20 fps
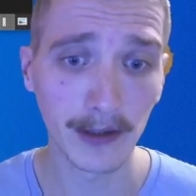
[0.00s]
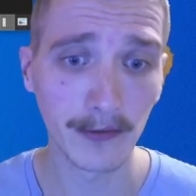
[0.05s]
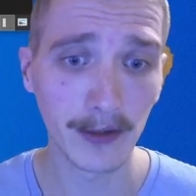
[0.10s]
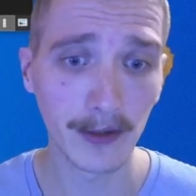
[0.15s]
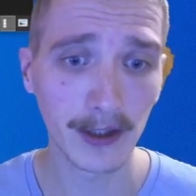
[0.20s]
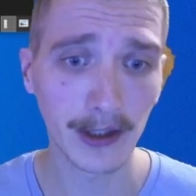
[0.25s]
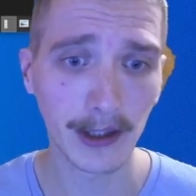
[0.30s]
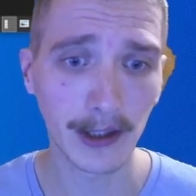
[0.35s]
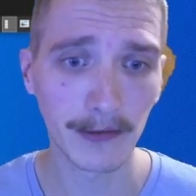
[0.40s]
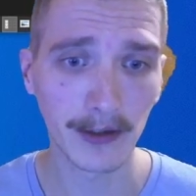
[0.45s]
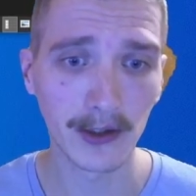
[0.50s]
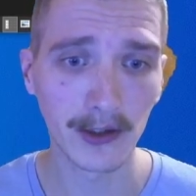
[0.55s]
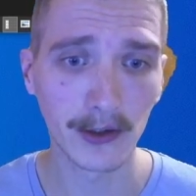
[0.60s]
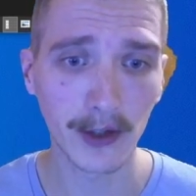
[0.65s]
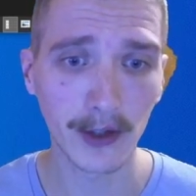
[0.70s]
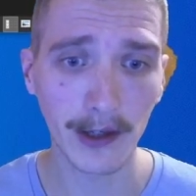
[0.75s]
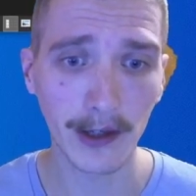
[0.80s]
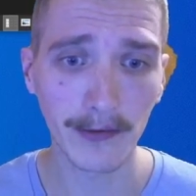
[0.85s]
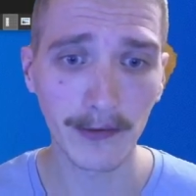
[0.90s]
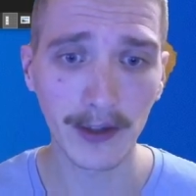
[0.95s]
We have a
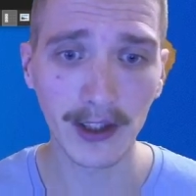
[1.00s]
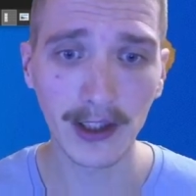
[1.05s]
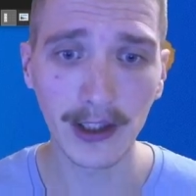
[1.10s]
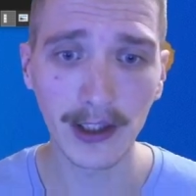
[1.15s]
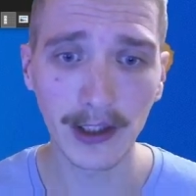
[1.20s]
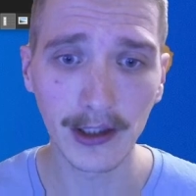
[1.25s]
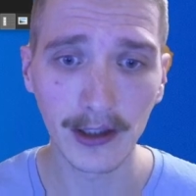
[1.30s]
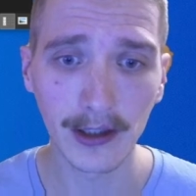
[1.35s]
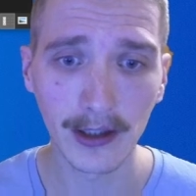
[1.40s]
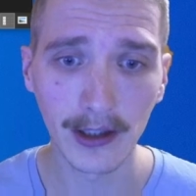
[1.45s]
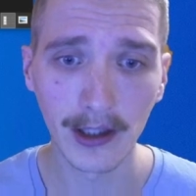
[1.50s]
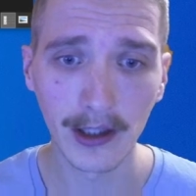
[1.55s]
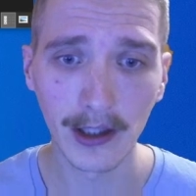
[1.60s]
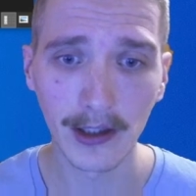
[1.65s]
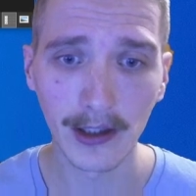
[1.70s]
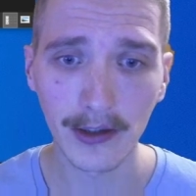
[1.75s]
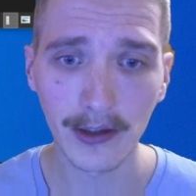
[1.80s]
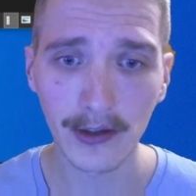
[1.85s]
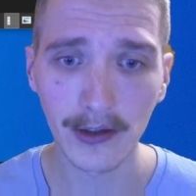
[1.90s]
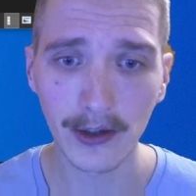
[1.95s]
drive E,
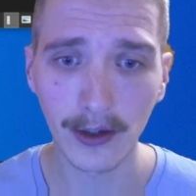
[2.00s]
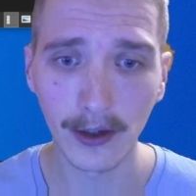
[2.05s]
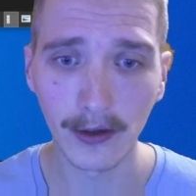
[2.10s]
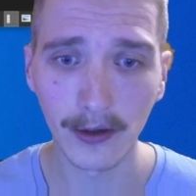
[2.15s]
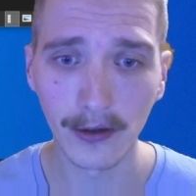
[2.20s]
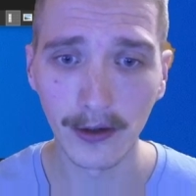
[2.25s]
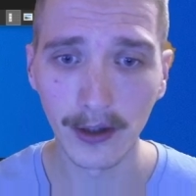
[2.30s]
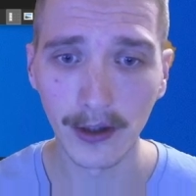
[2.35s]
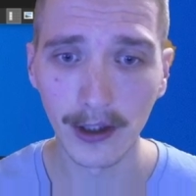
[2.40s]
so